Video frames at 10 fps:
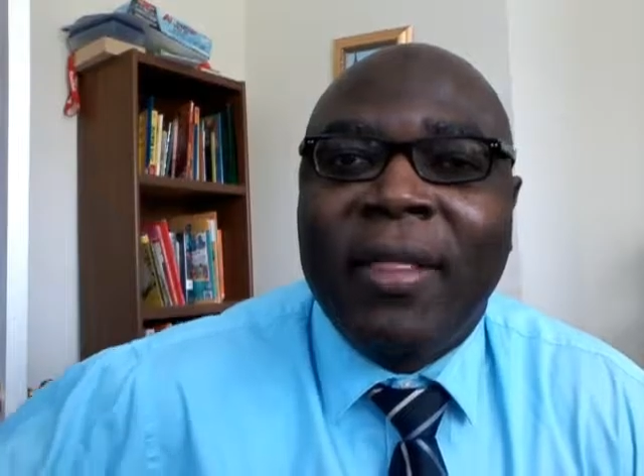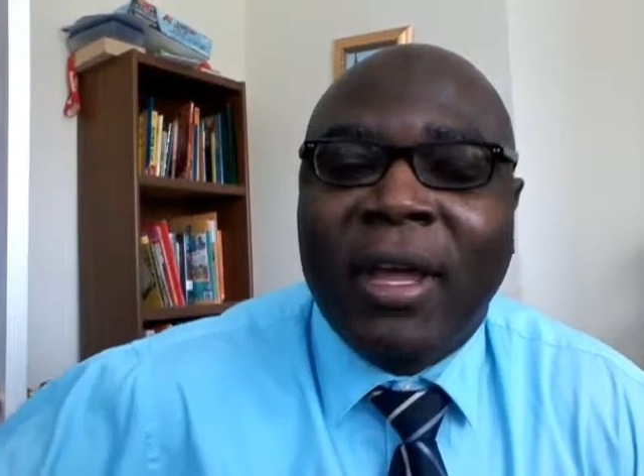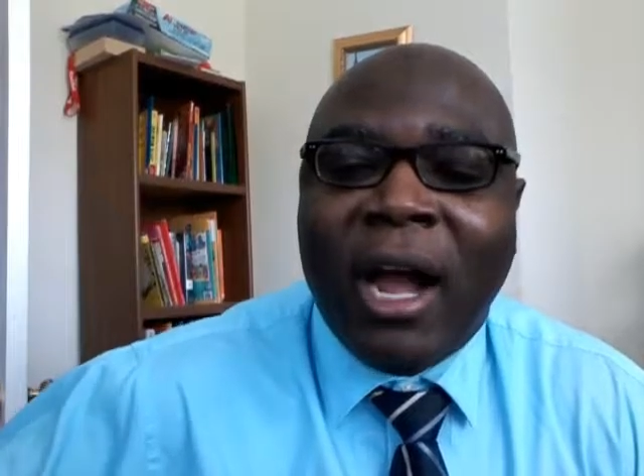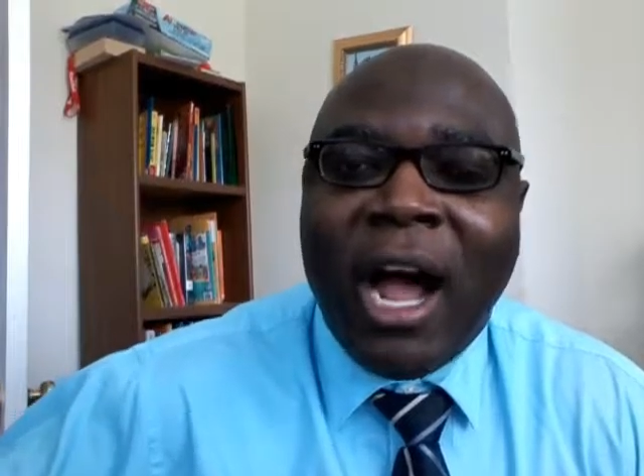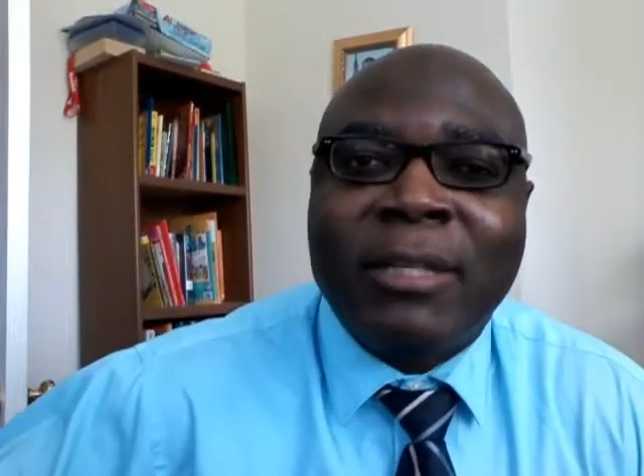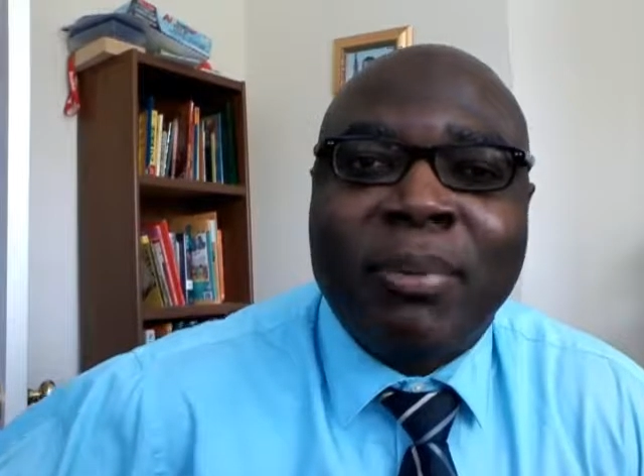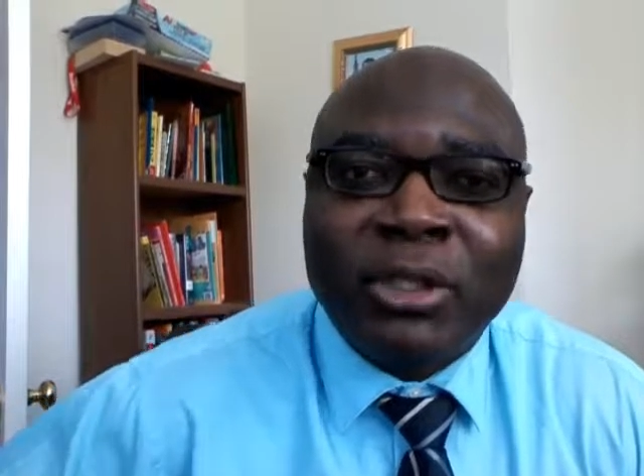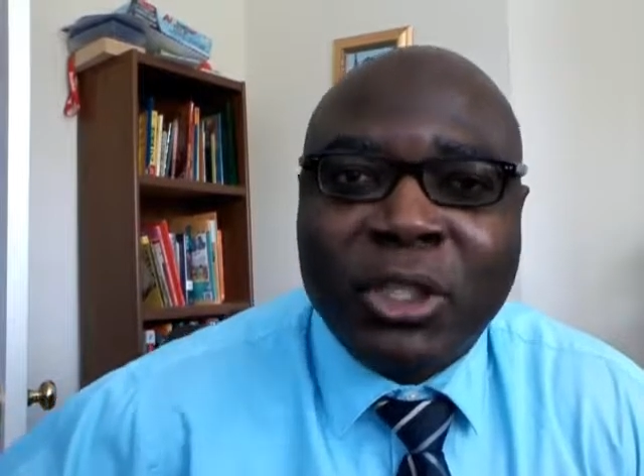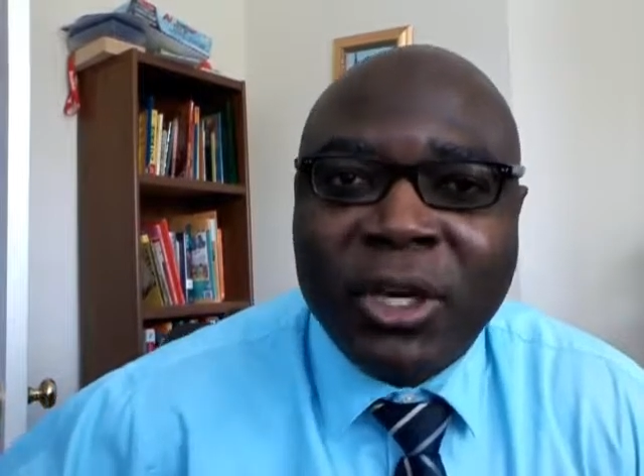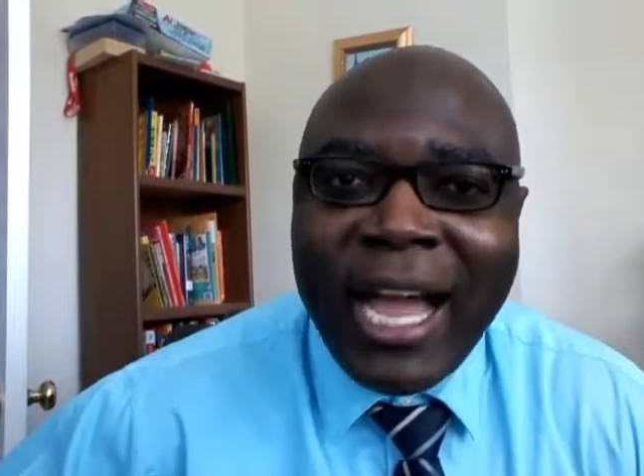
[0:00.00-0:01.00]
the
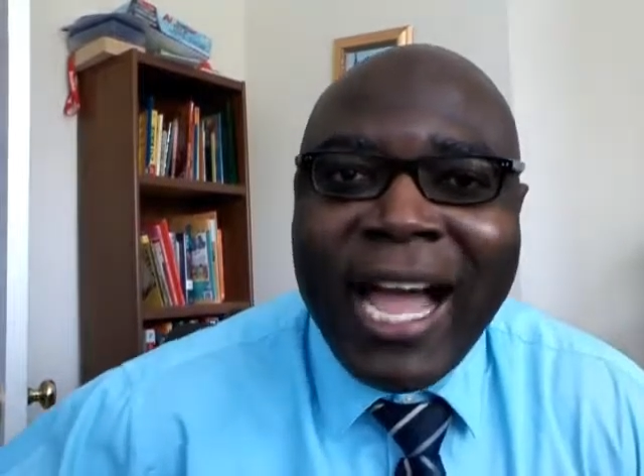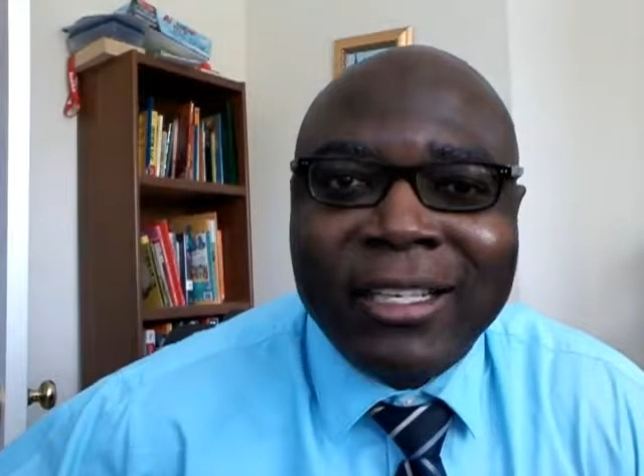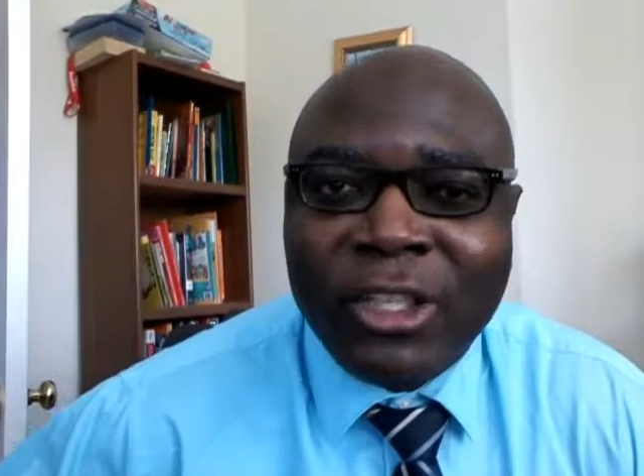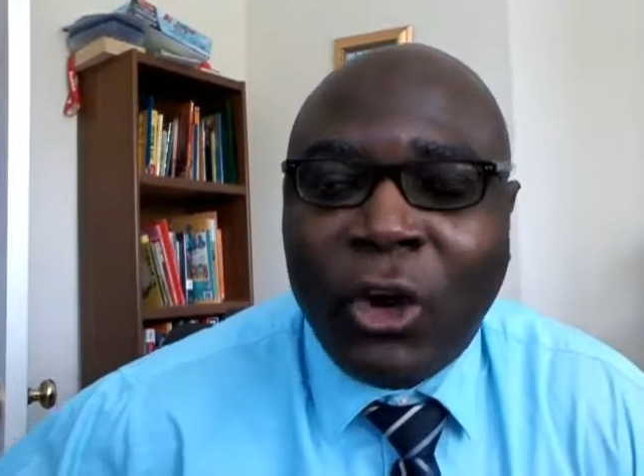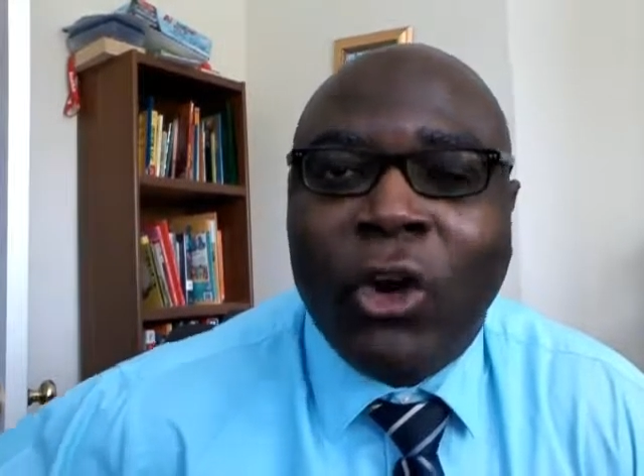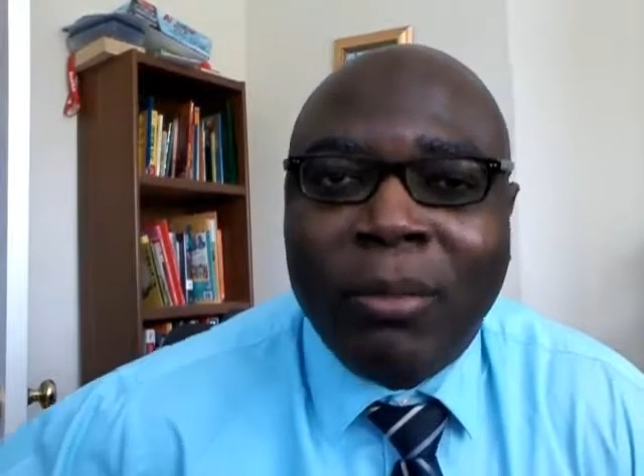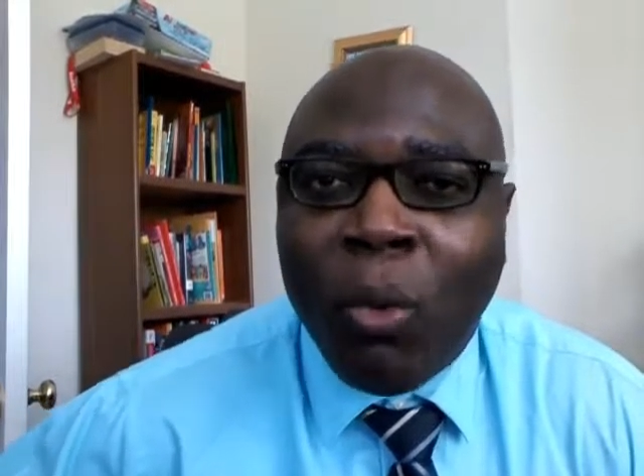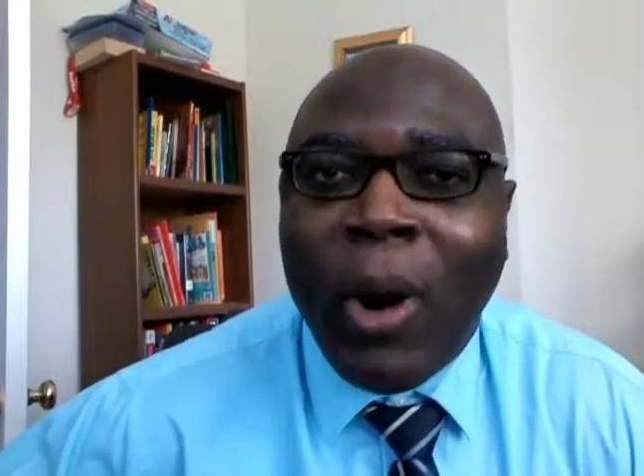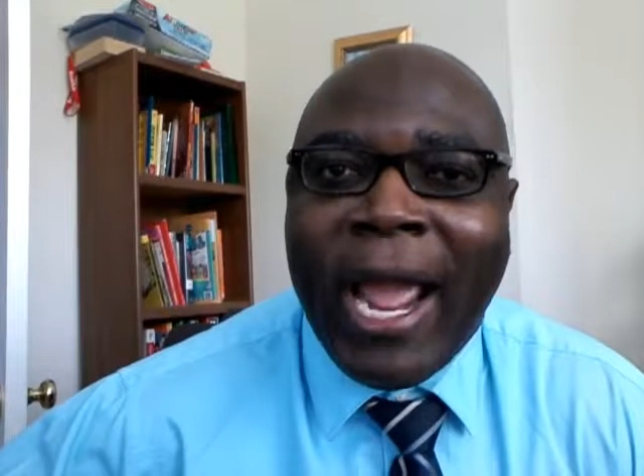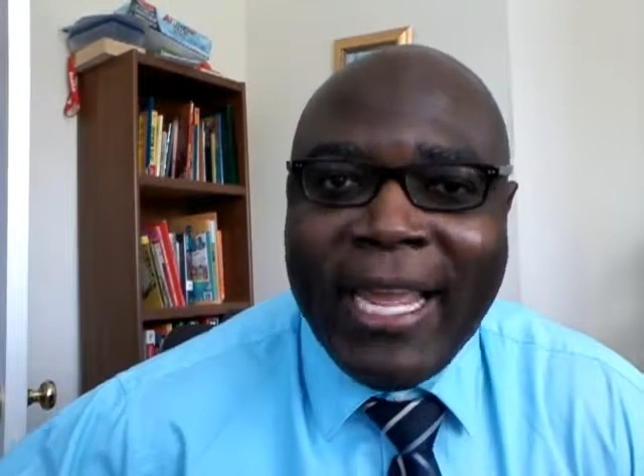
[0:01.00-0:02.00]
hospitals could not turn them
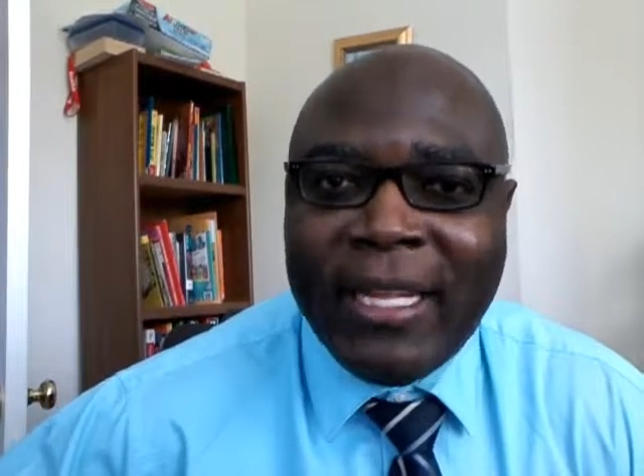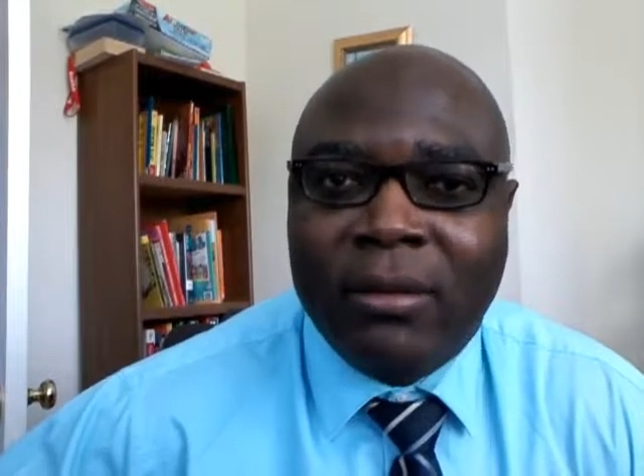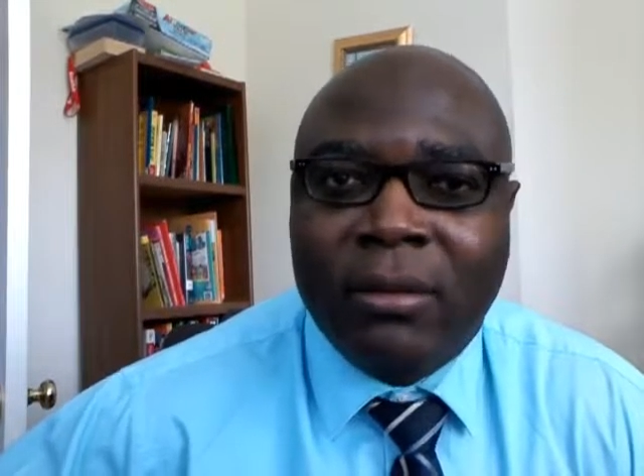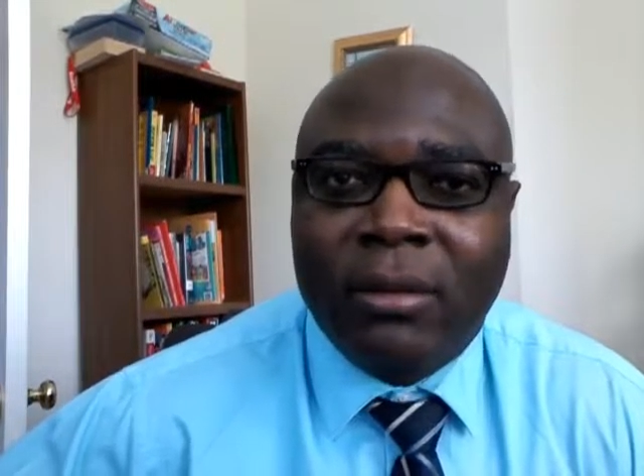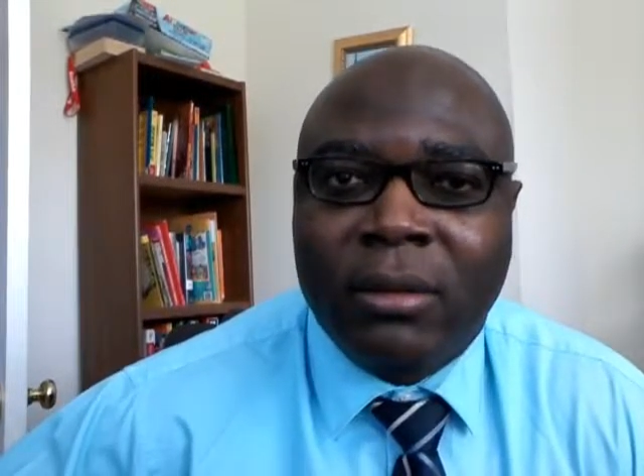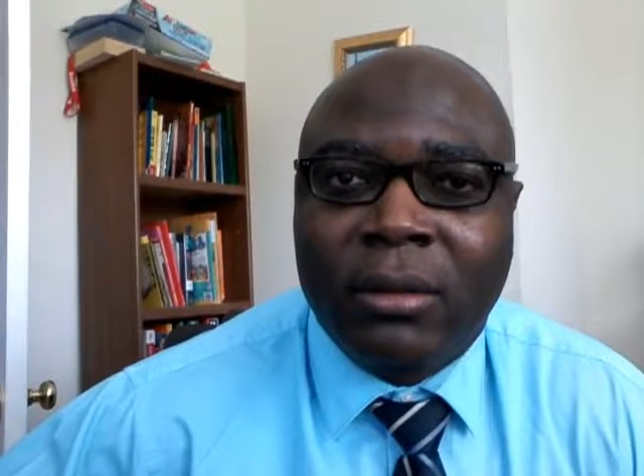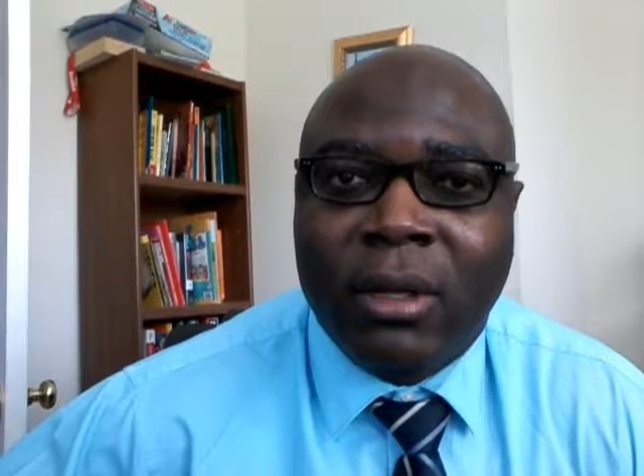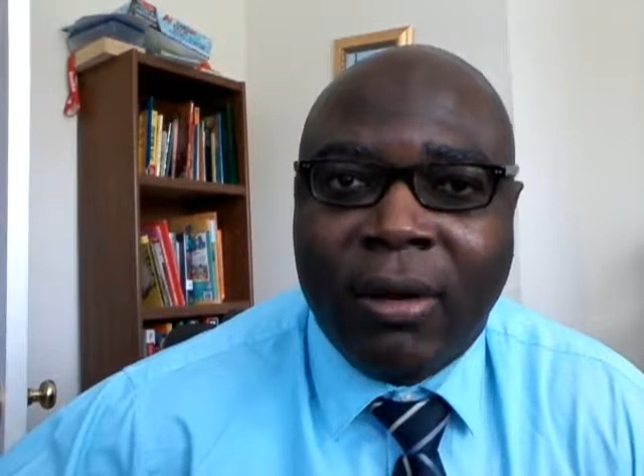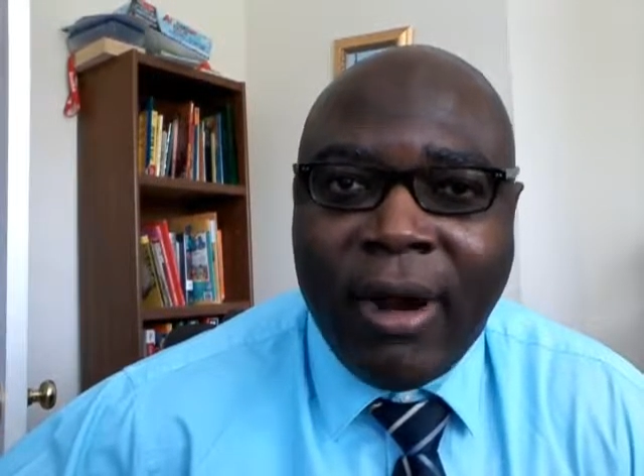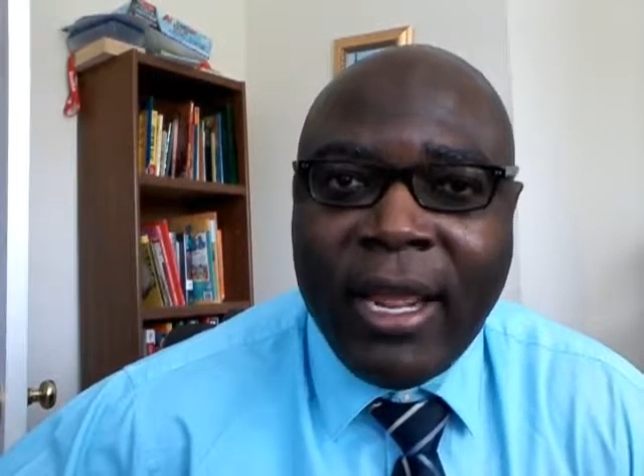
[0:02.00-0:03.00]
away.
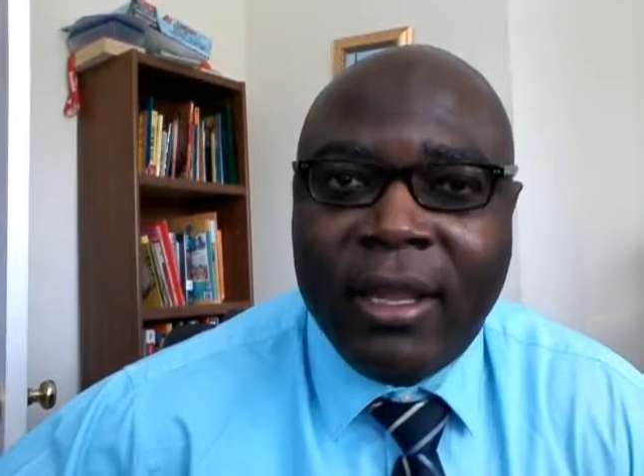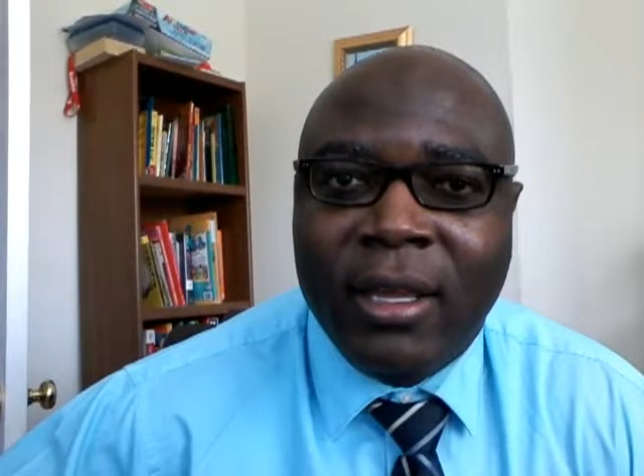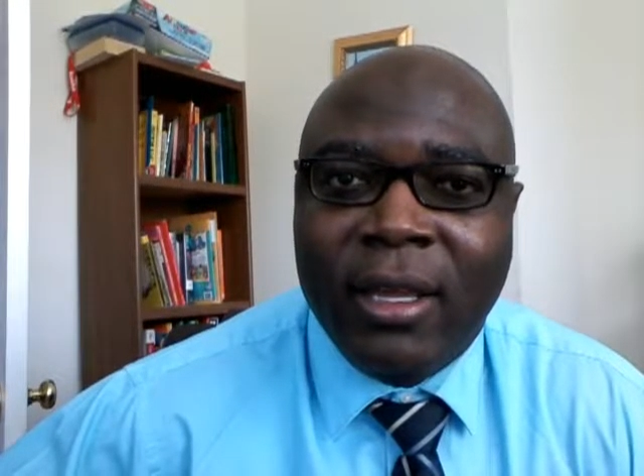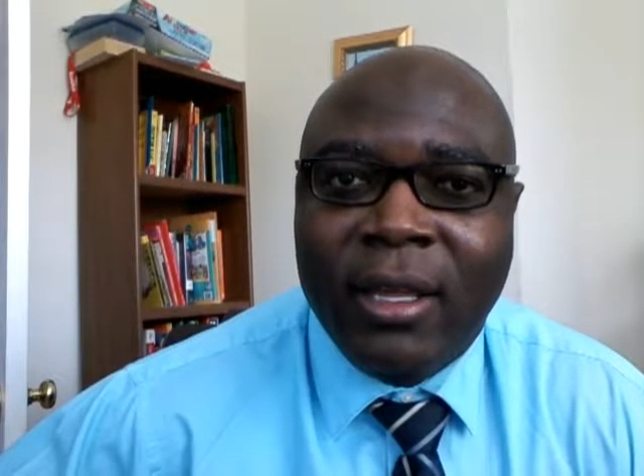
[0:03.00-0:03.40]
All right?